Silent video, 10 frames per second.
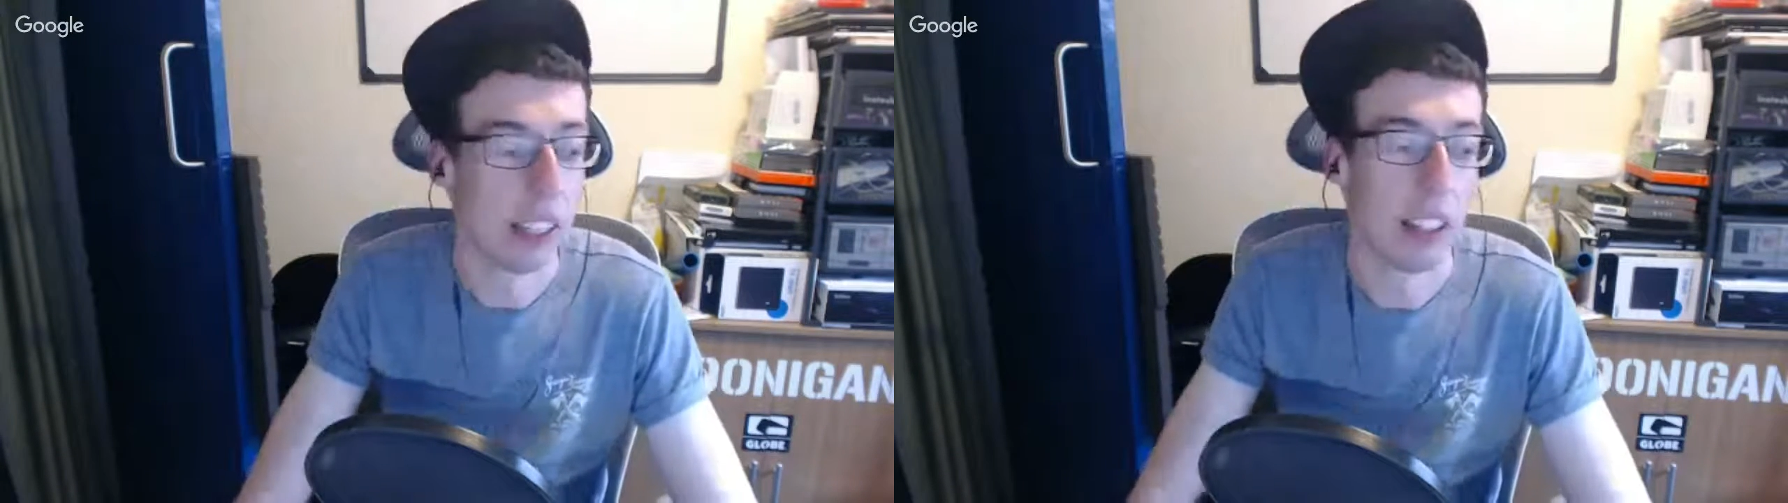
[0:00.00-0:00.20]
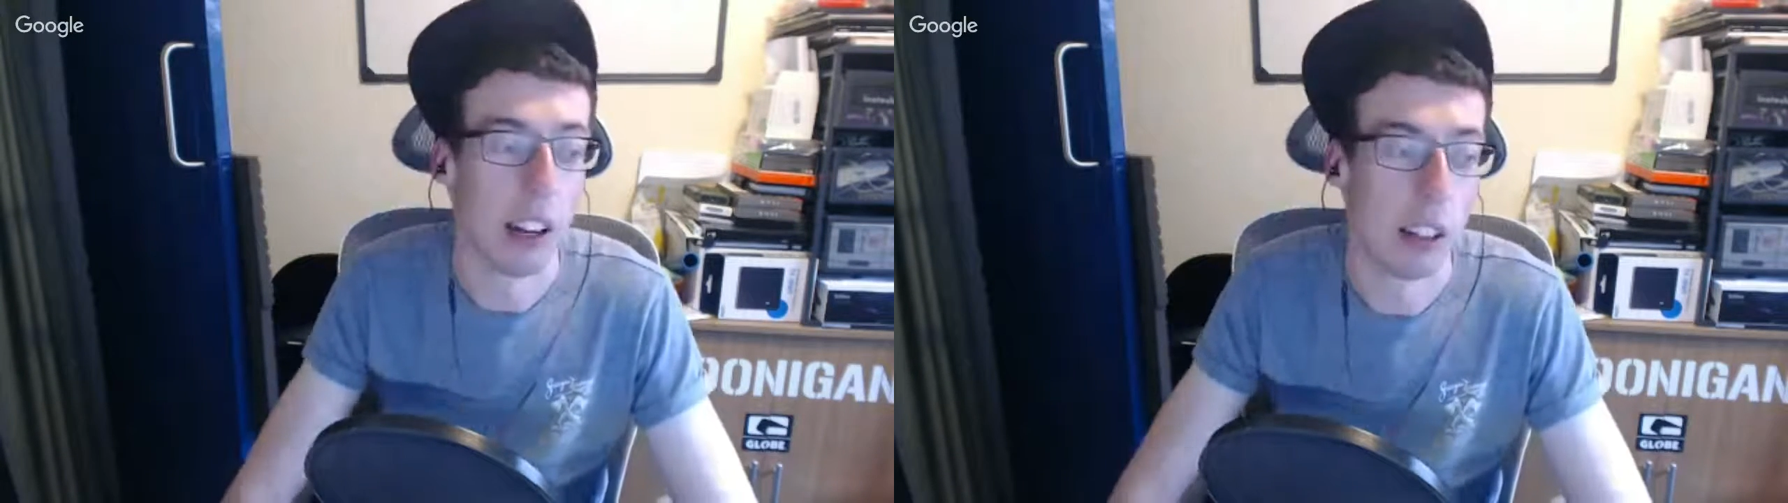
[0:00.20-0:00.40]

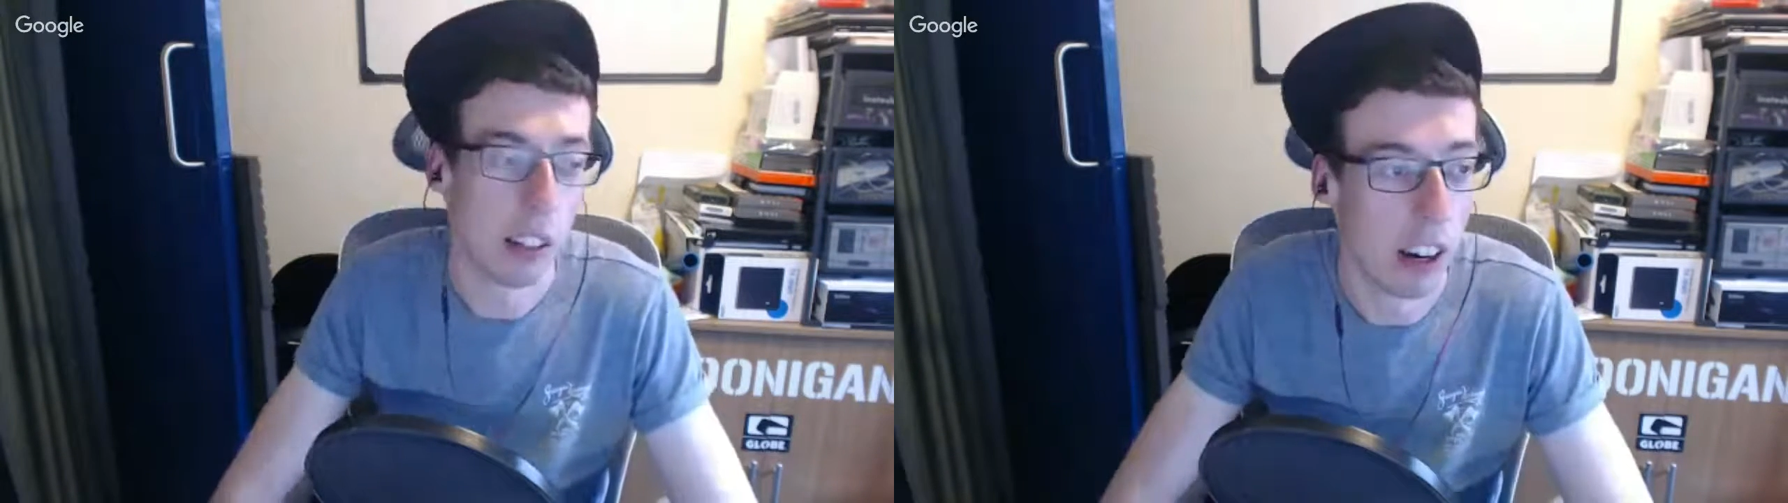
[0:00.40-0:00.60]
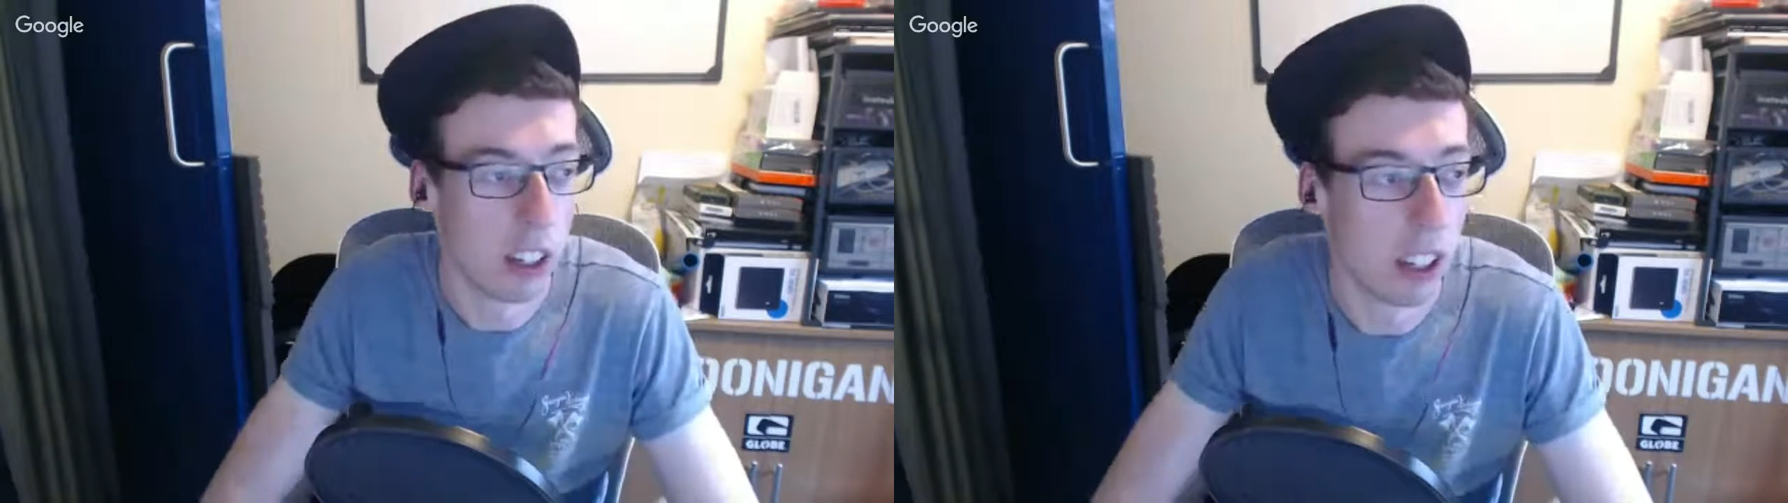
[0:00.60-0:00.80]
color
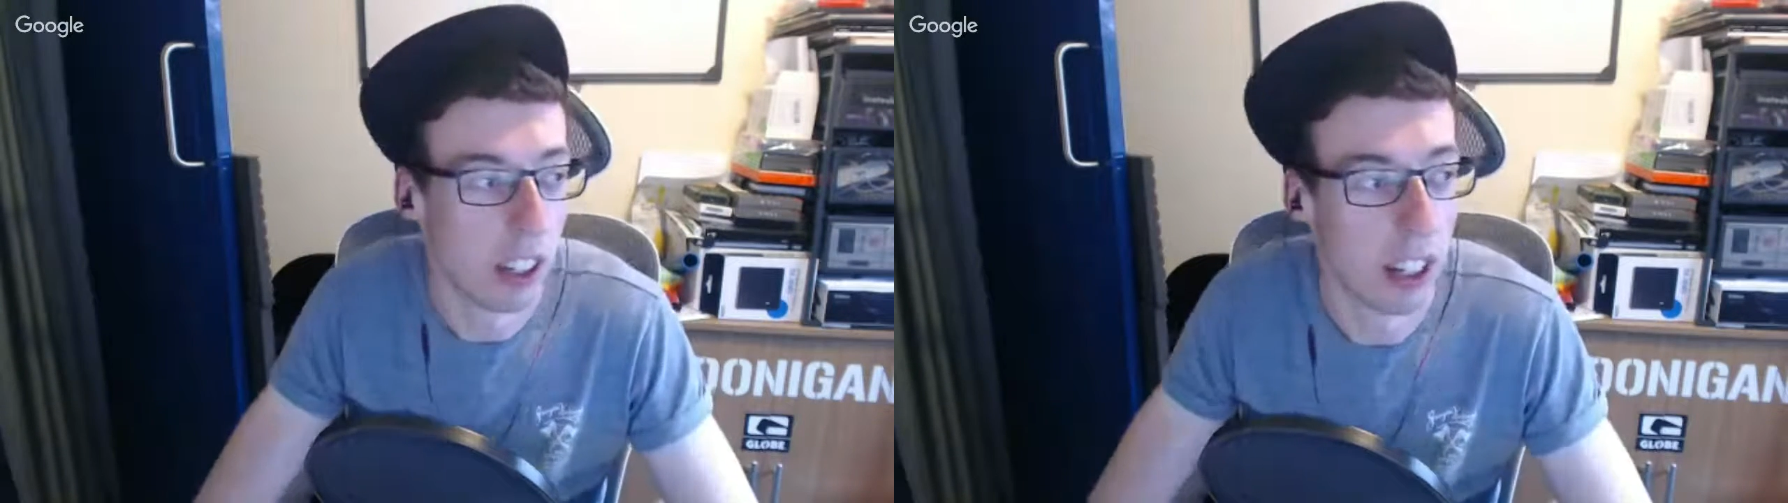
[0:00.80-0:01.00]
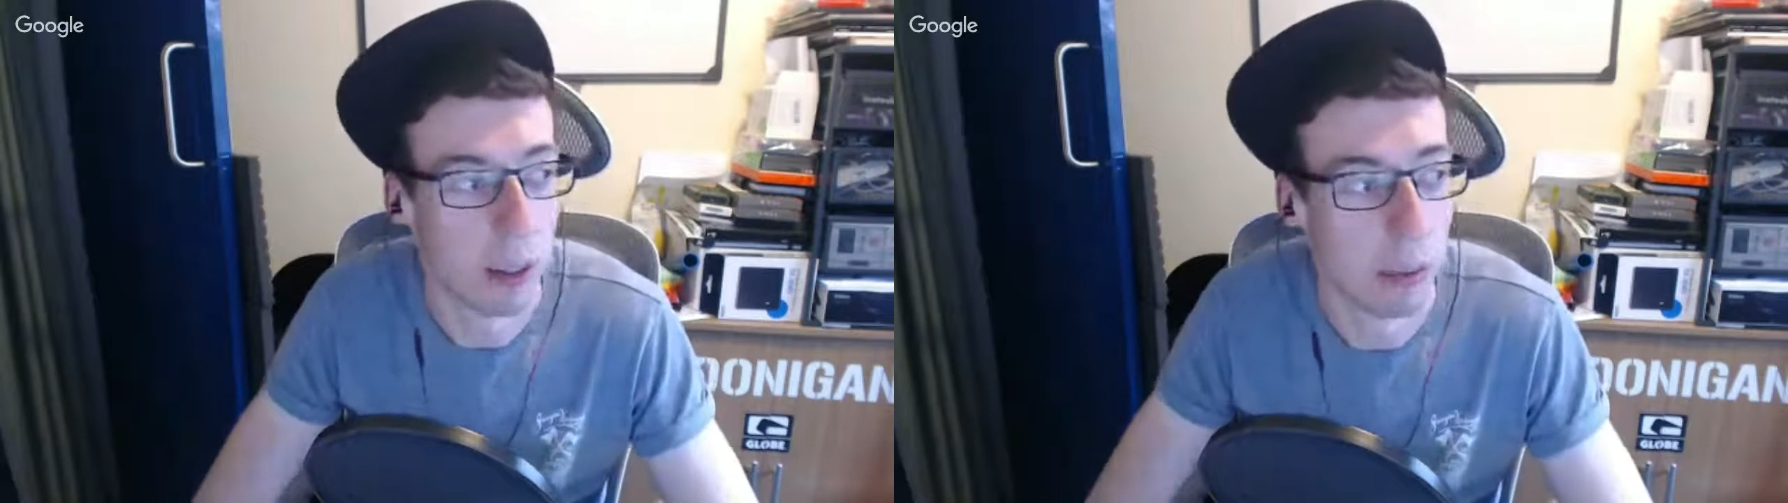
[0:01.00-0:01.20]

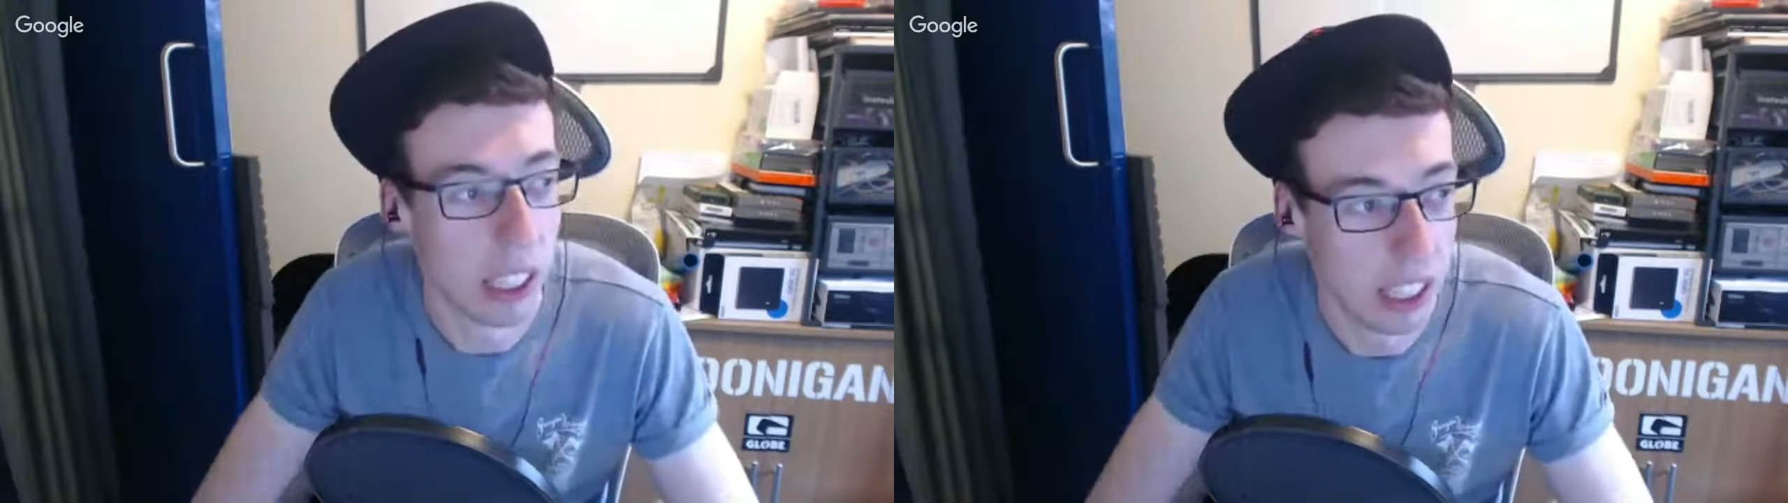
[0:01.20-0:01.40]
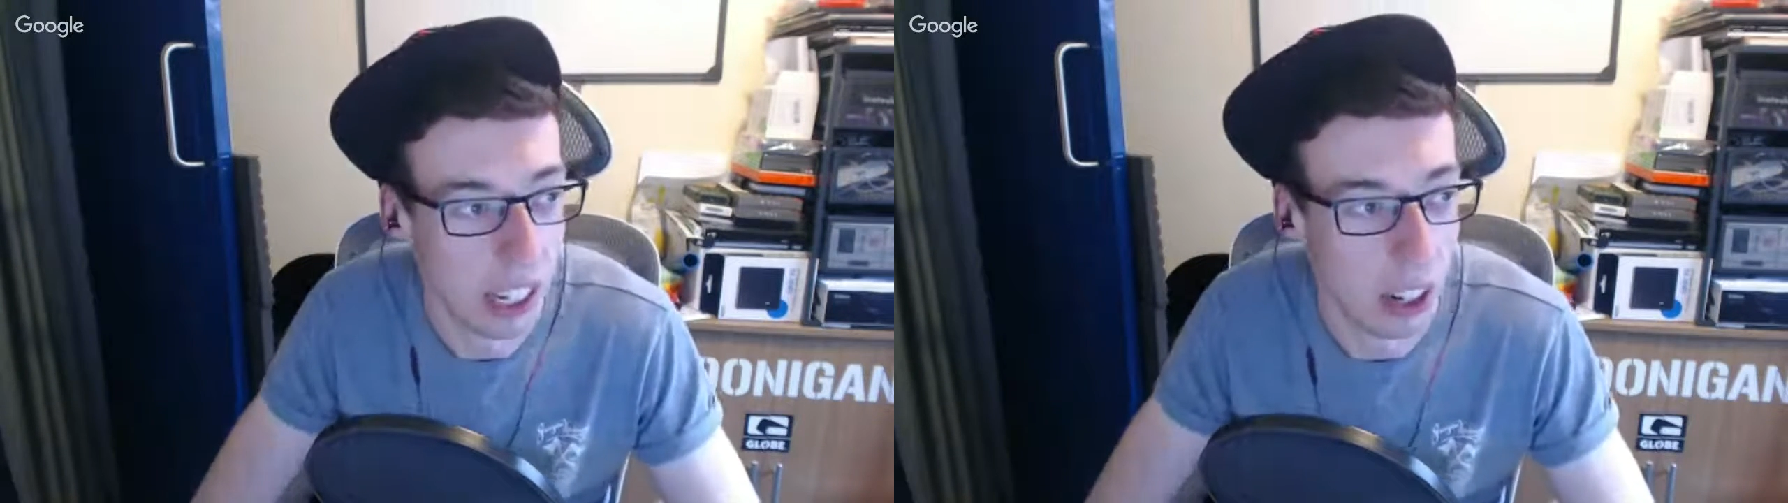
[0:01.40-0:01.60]
correction that
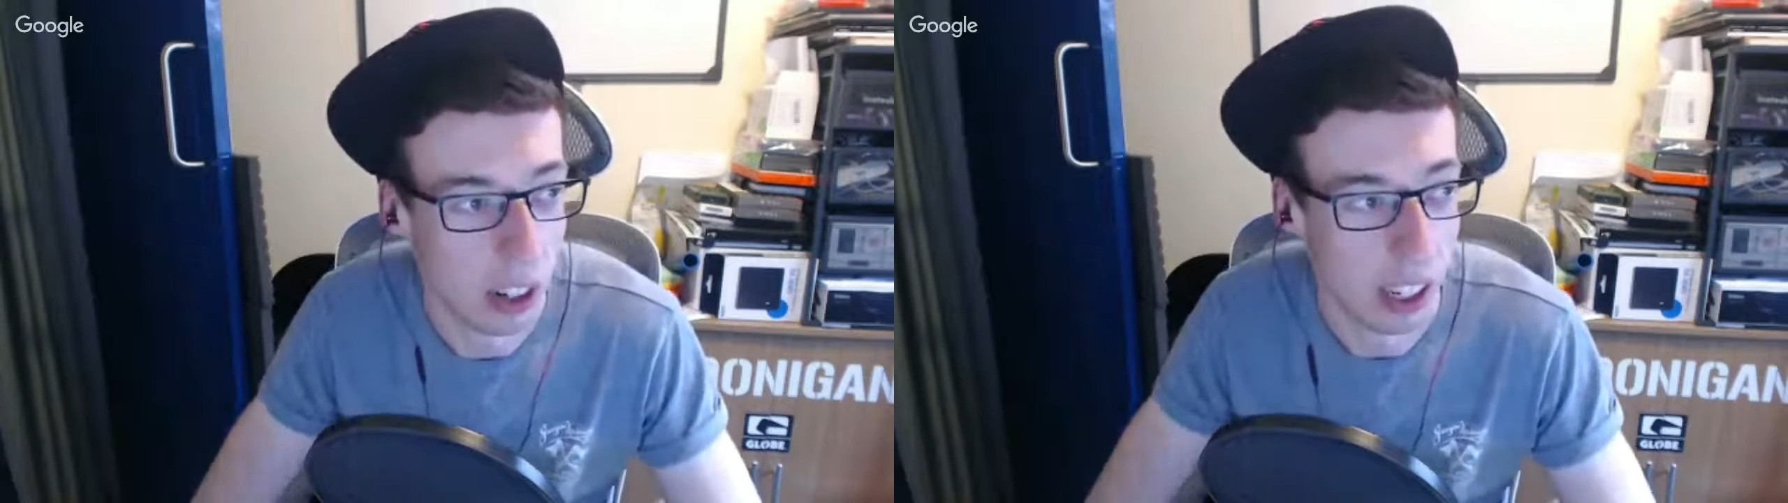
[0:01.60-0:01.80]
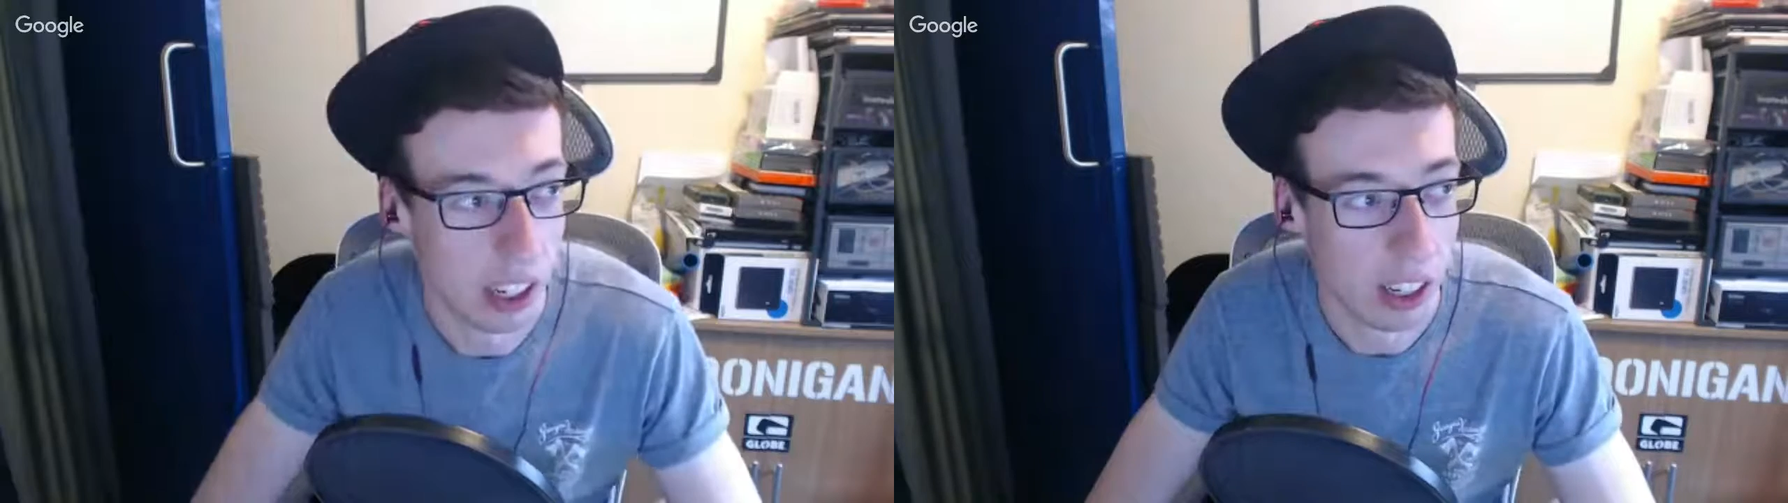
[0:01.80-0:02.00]
makes it
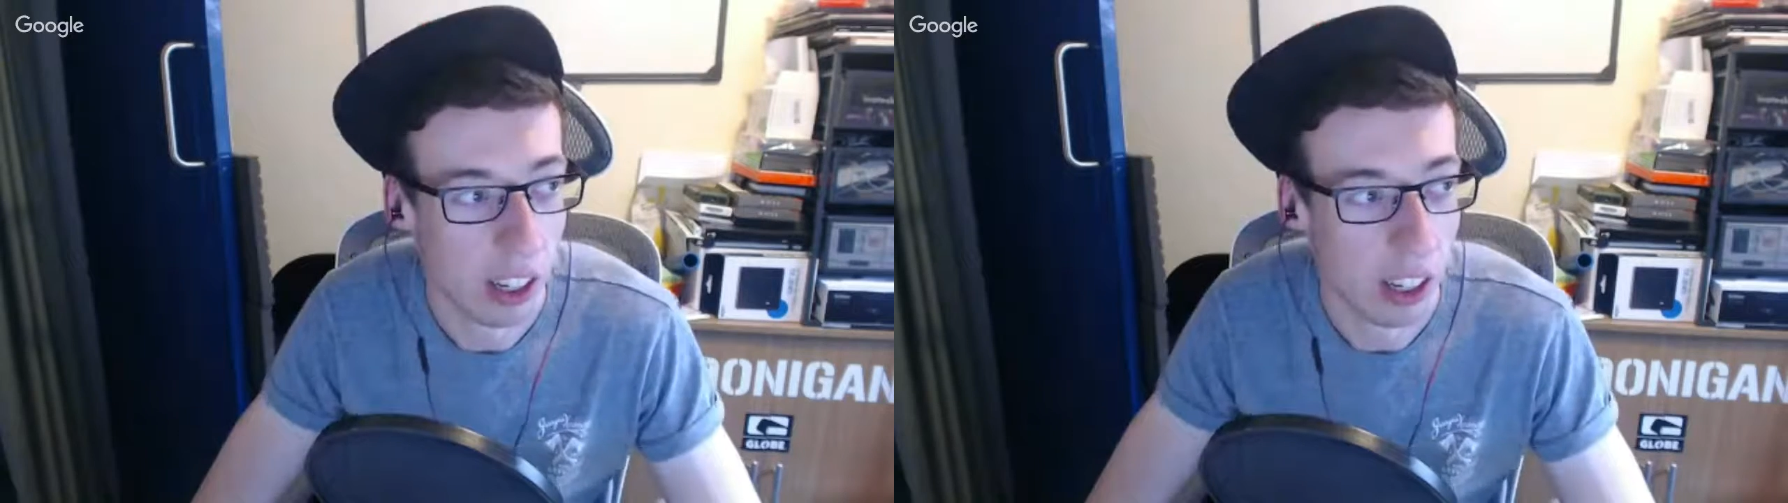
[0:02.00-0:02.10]
look,